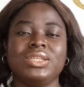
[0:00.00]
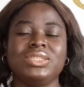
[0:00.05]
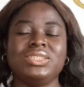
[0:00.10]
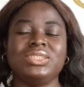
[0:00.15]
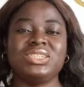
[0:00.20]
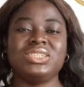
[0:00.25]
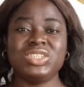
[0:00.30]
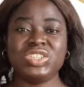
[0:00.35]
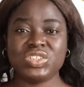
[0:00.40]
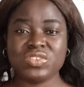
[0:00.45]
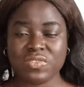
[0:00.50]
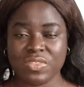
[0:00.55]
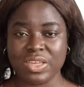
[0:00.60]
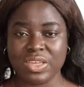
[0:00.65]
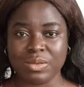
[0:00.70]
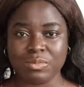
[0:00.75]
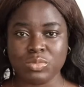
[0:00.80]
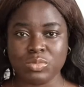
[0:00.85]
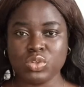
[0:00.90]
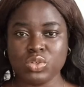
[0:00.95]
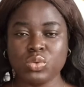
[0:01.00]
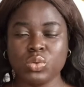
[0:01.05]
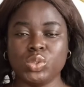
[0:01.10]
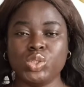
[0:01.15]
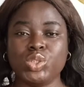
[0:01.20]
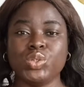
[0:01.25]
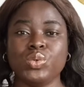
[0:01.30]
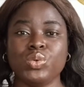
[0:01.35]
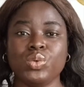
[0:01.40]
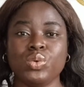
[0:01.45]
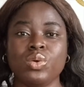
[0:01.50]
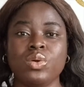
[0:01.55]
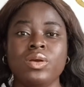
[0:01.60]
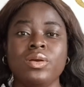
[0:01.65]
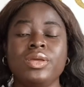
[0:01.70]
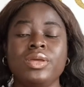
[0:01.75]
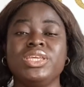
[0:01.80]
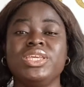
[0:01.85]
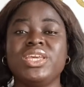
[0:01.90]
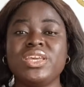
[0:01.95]
teach them, to
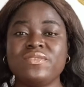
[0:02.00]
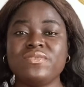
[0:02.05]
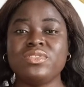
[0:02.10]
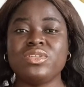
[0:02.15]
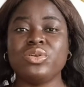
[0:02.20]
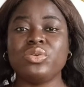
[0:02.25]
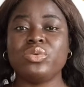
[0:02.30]
give the